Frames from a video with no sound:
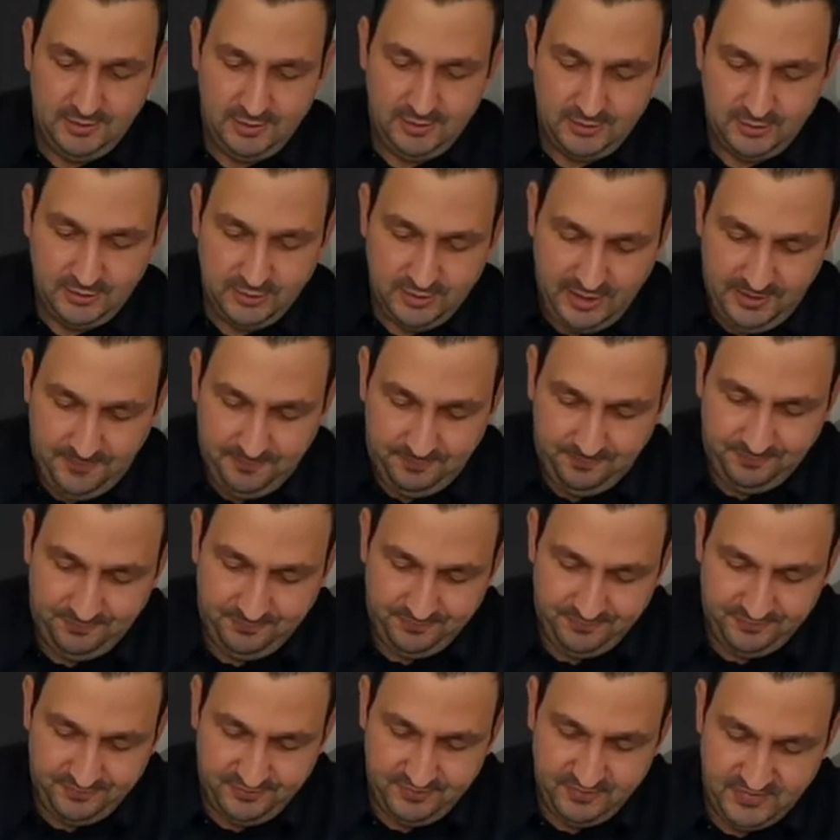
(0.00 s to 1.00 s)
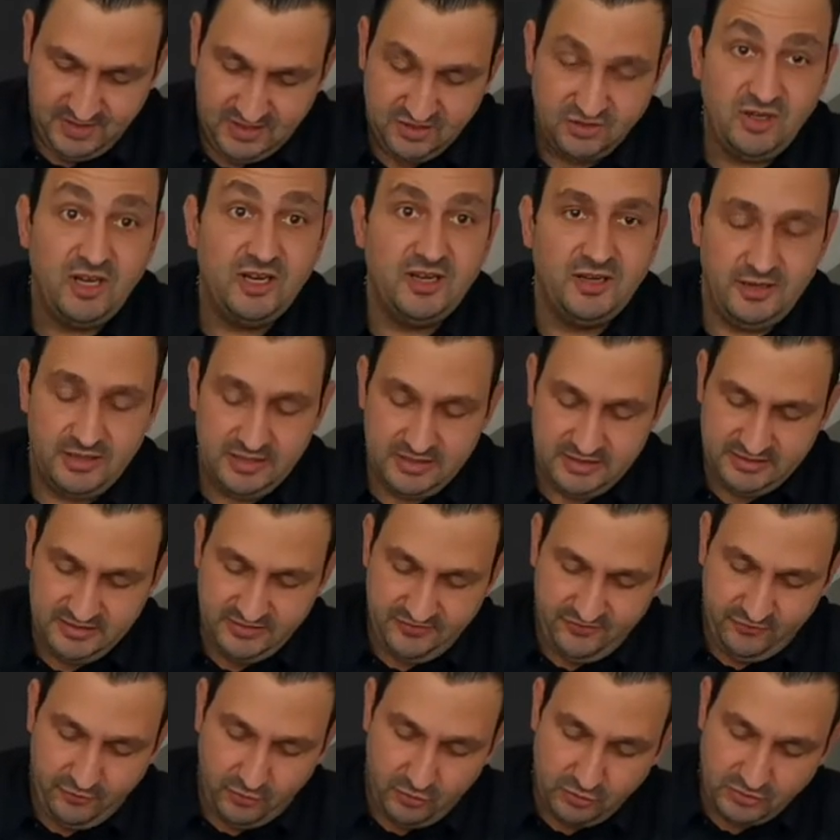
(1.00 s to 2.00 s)
Okay, the shaker is
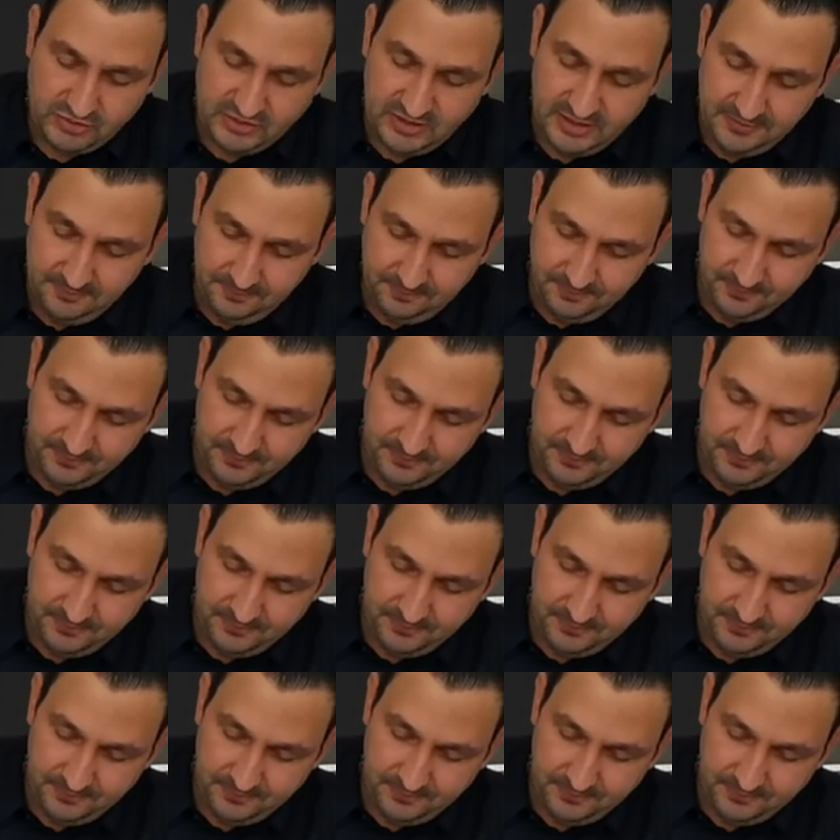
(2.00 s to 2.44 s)
frosty.